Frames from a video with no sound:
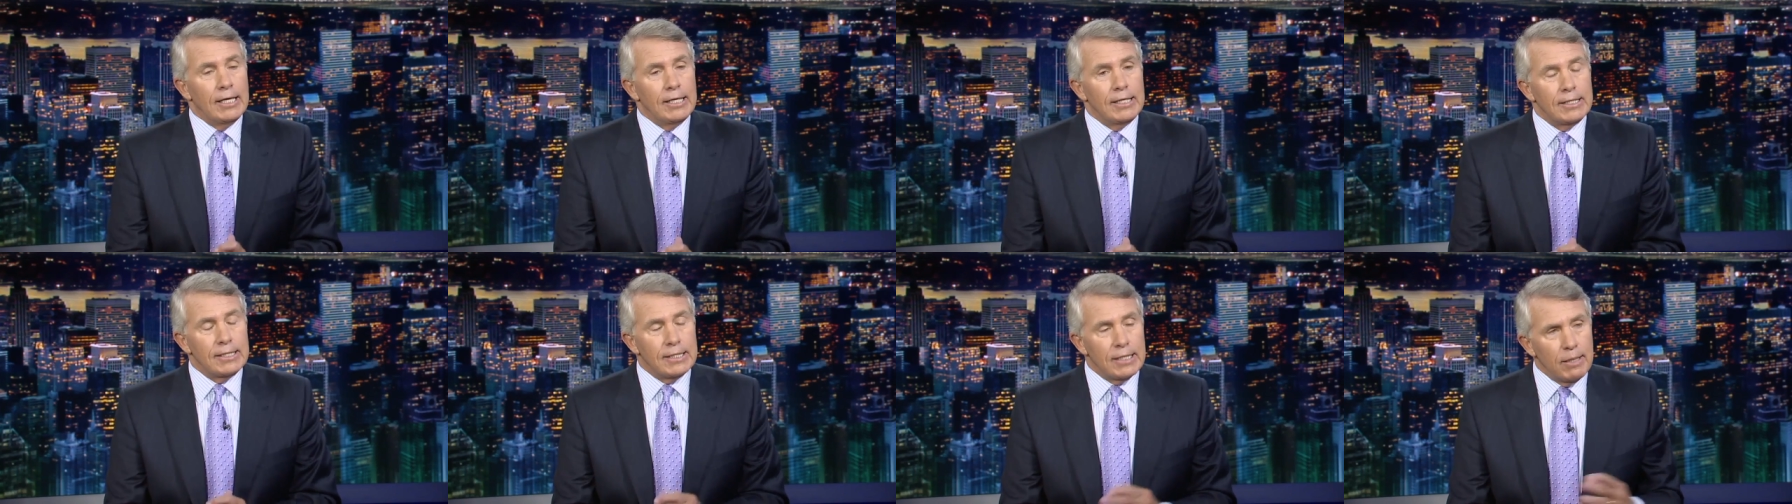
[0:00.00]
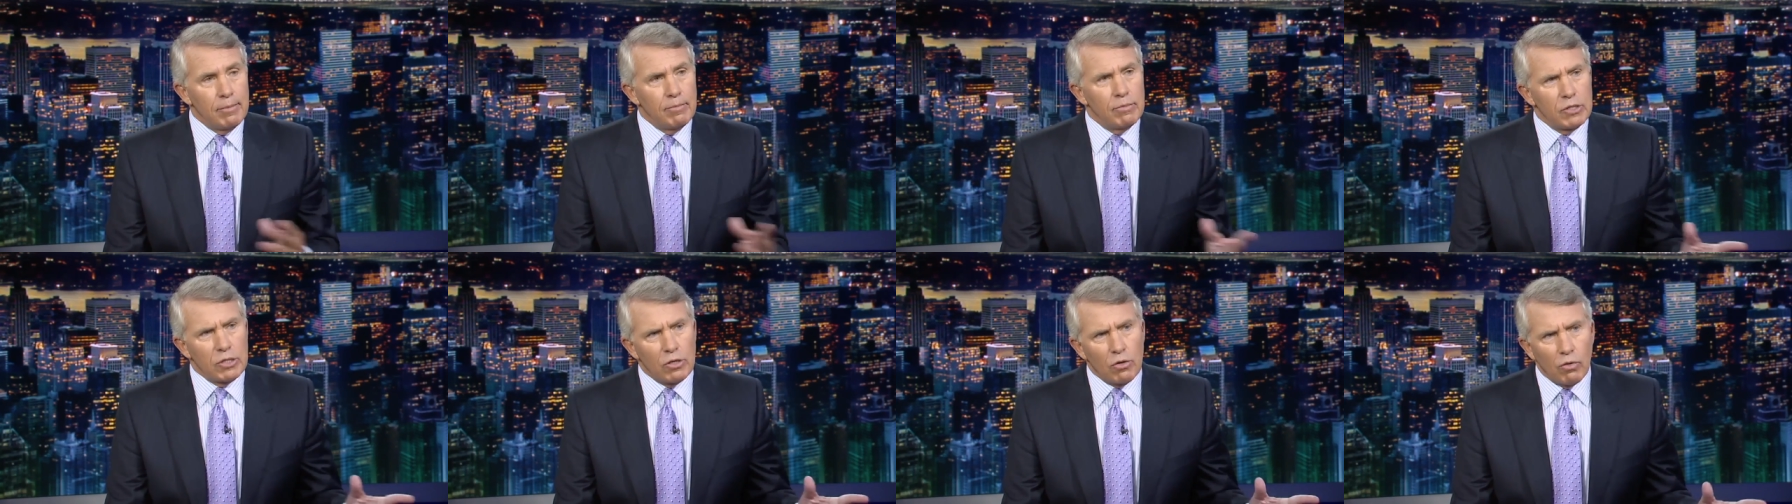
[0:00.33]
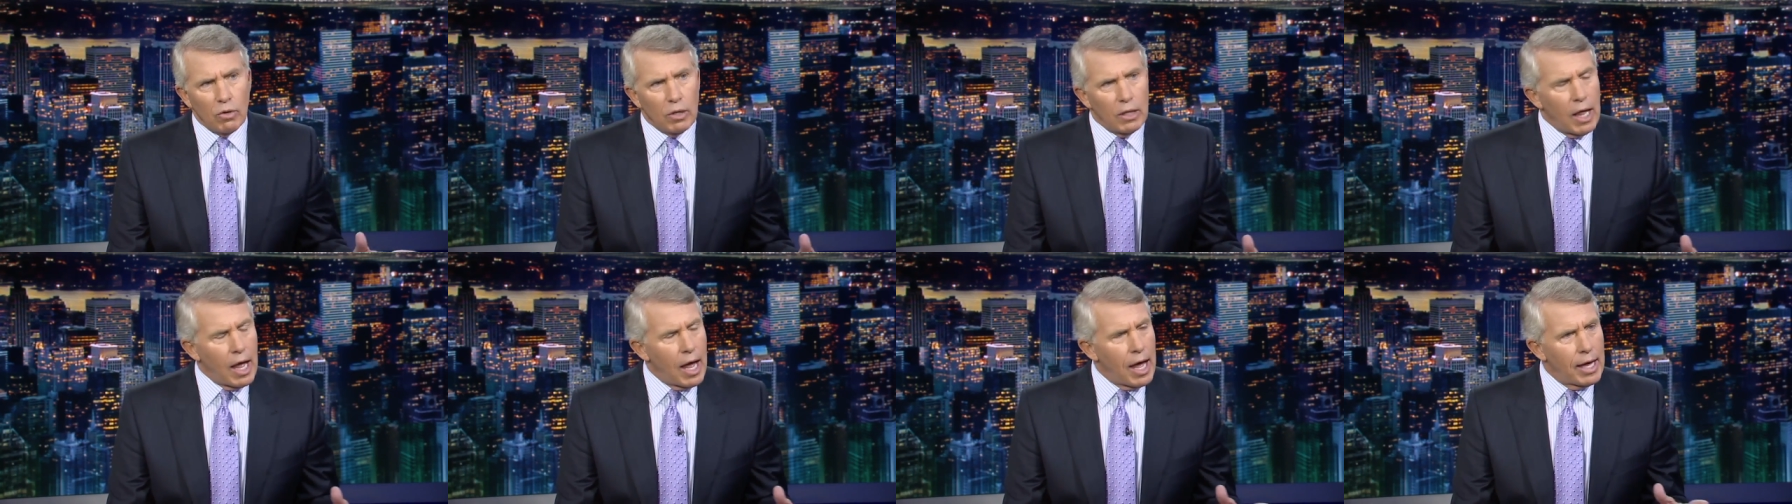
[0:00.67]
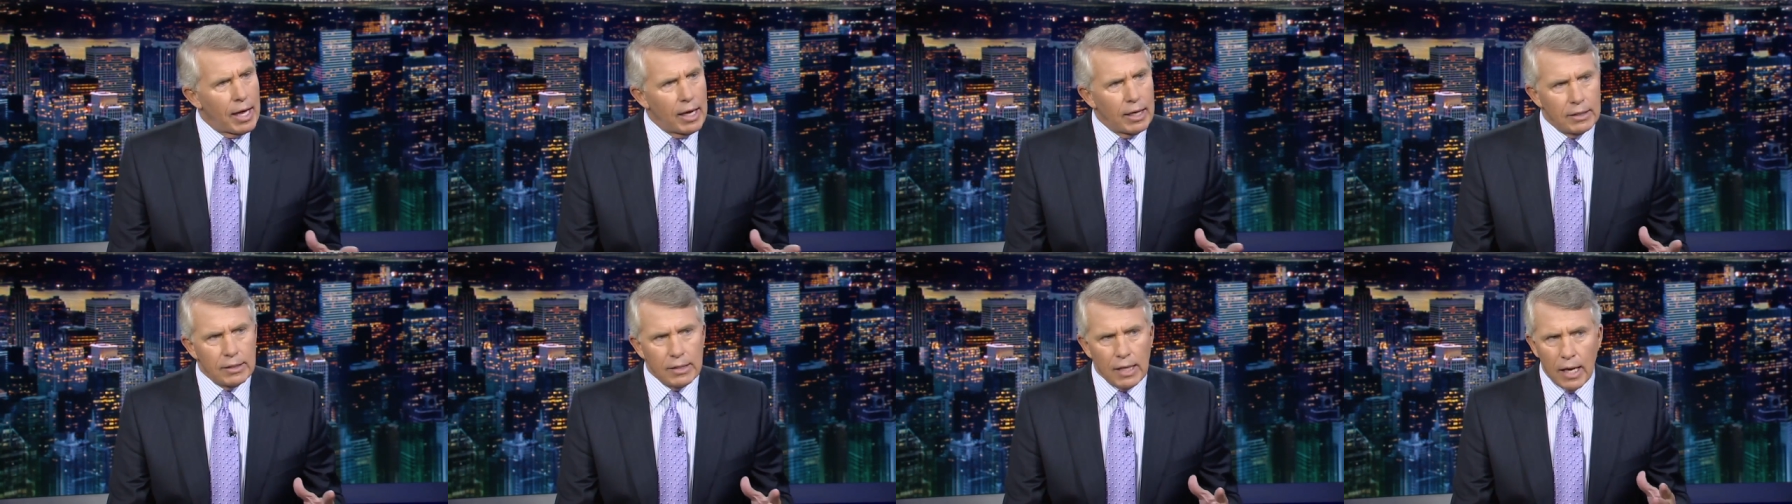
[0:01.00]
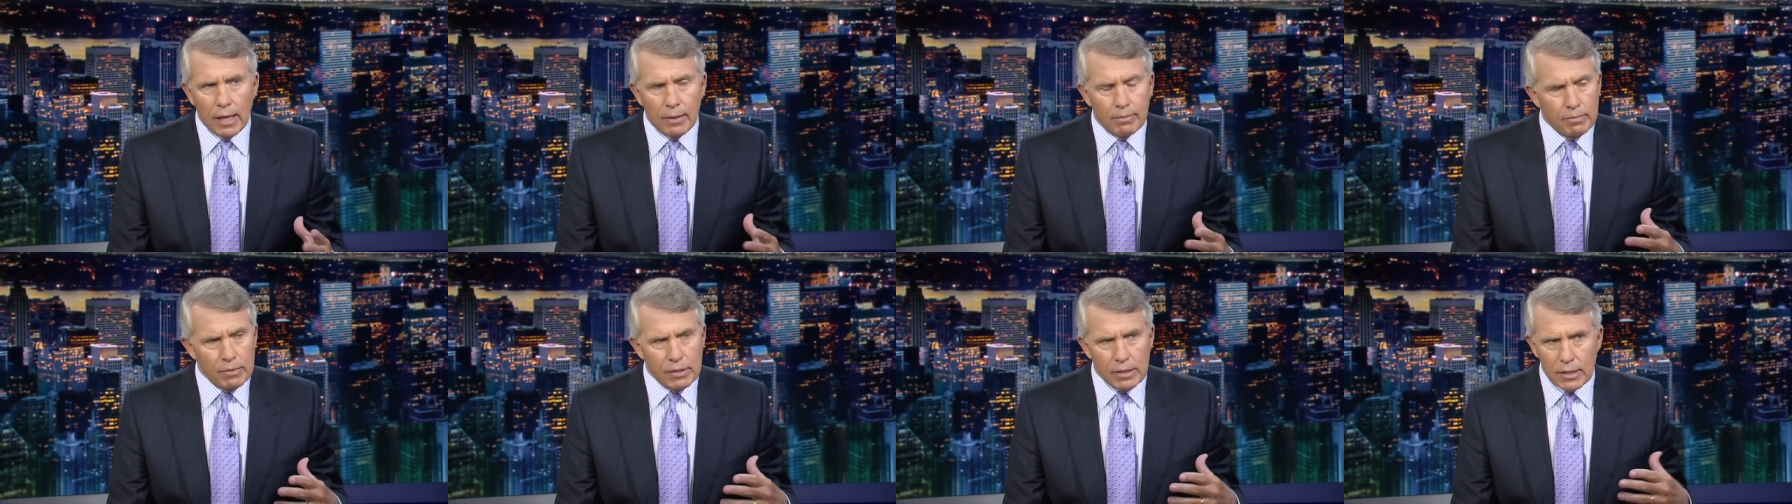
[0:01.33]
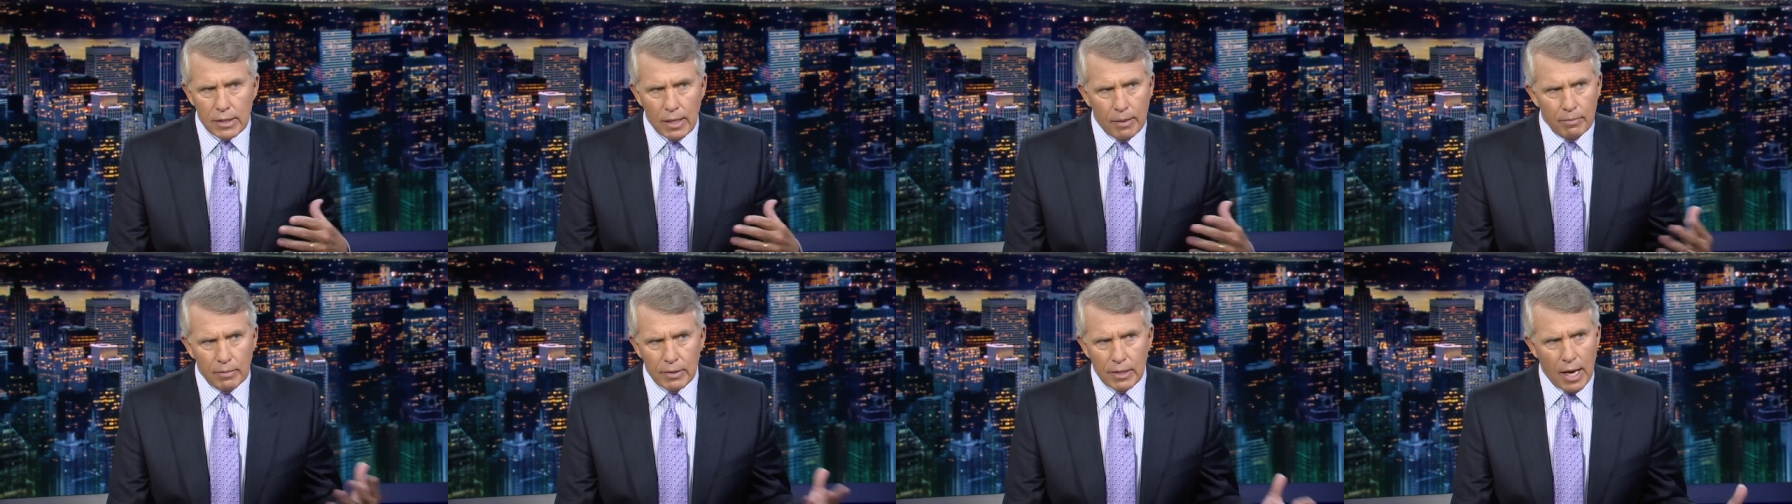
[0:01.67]
seems to rely on
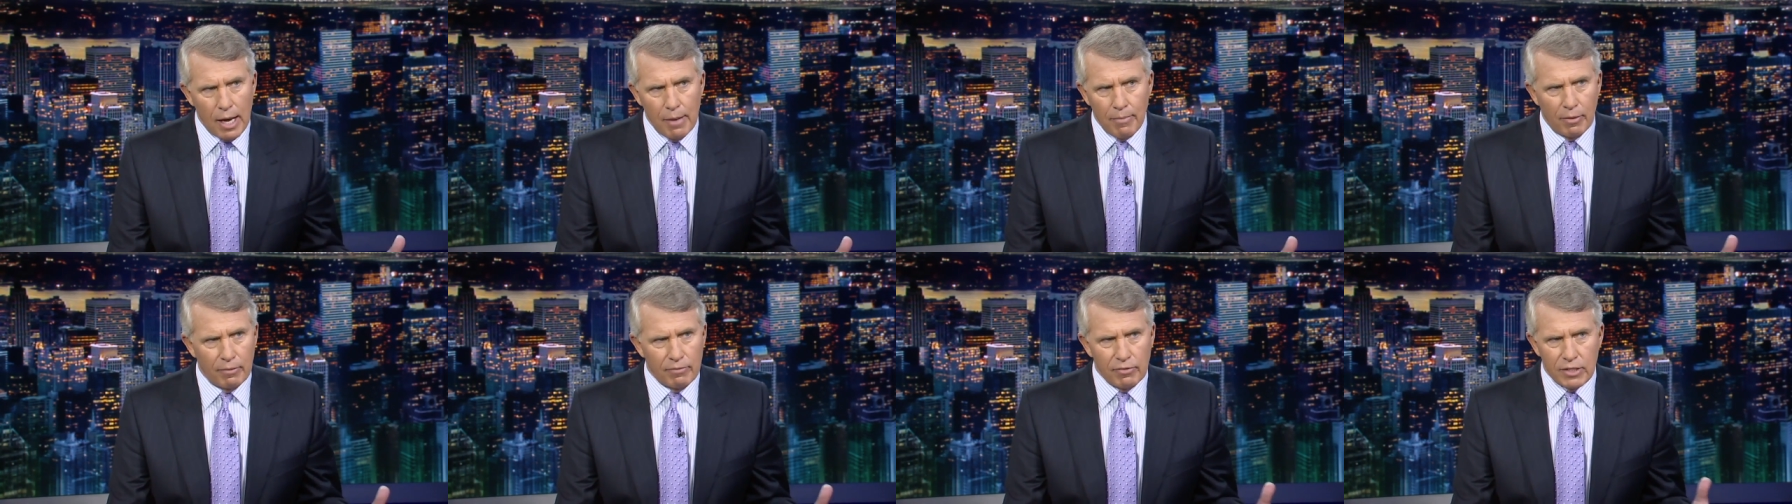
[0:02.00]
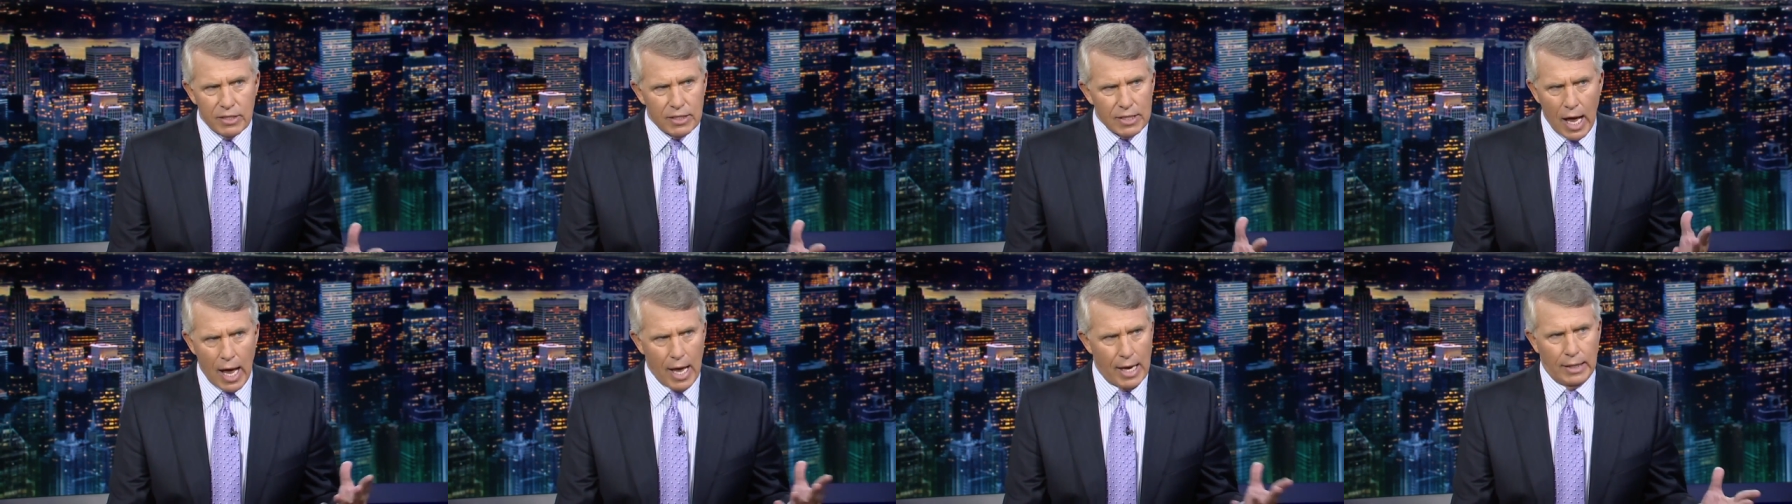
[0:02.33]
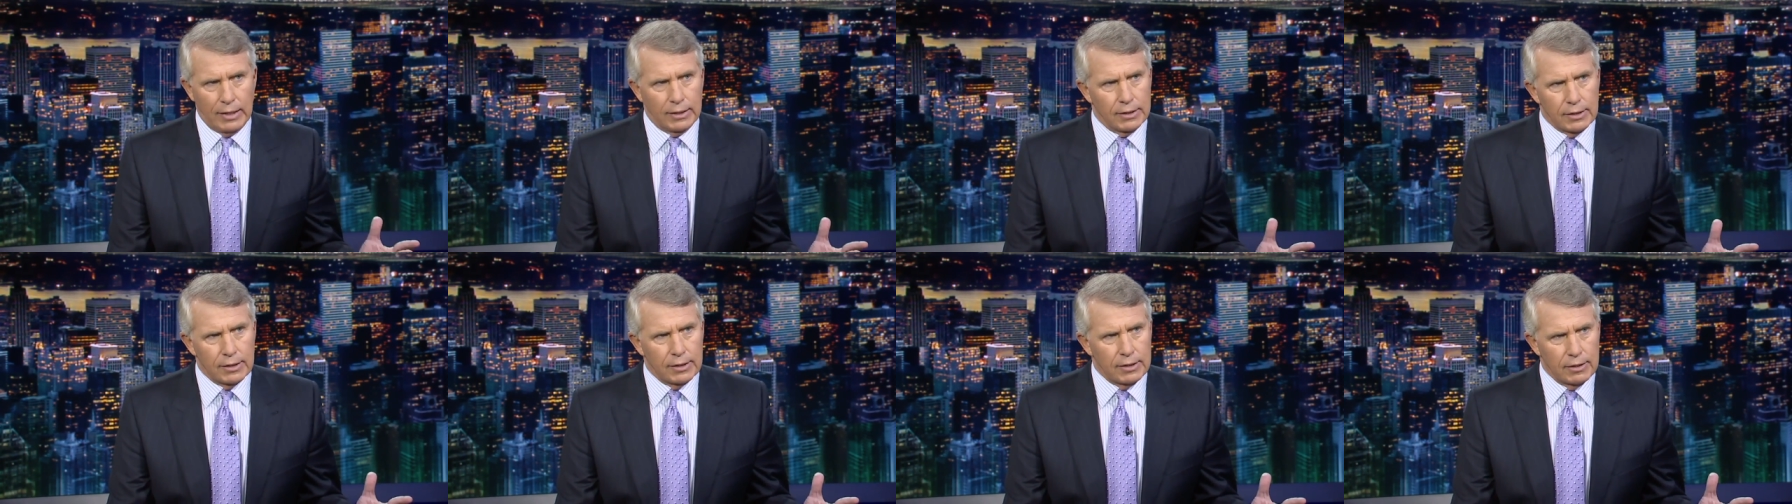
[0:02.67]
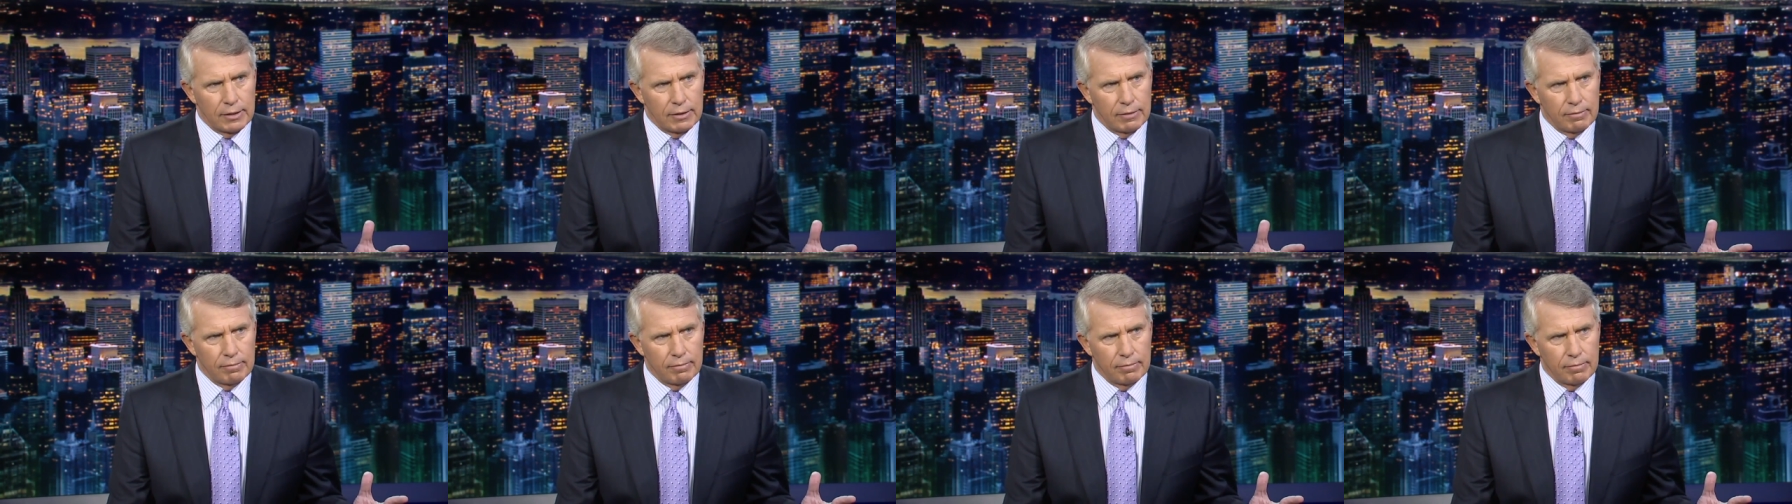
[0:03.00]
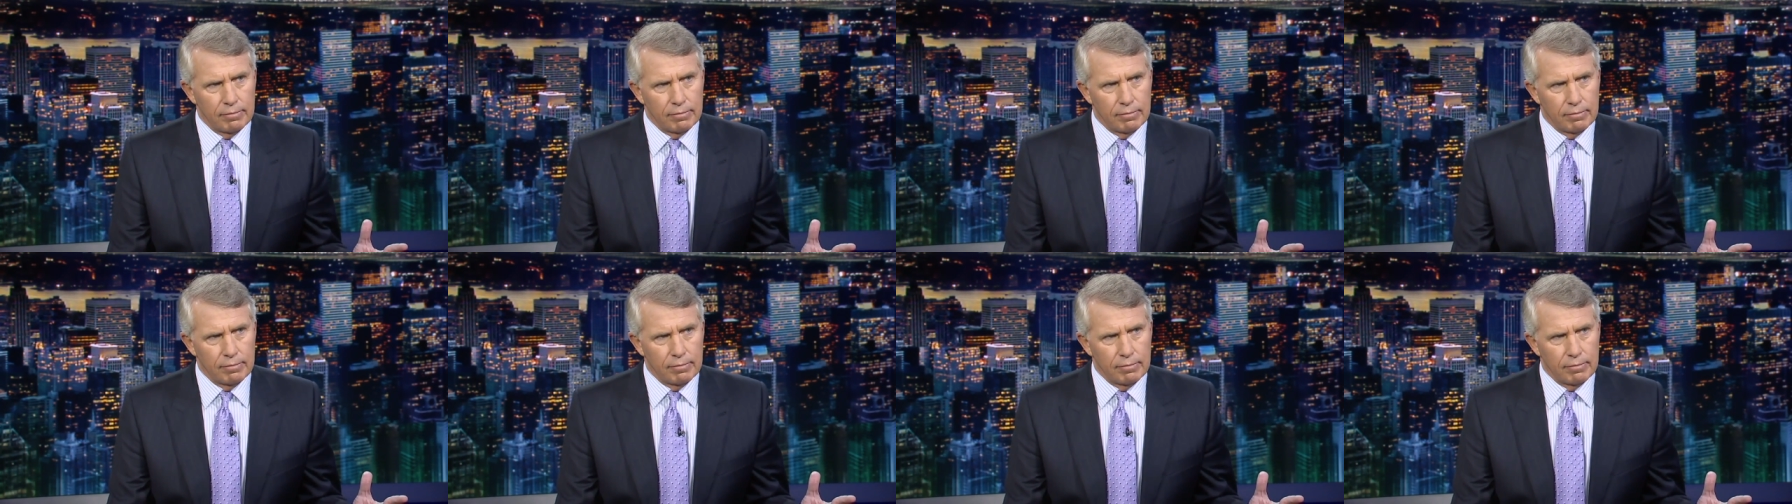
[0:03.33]
some type of science.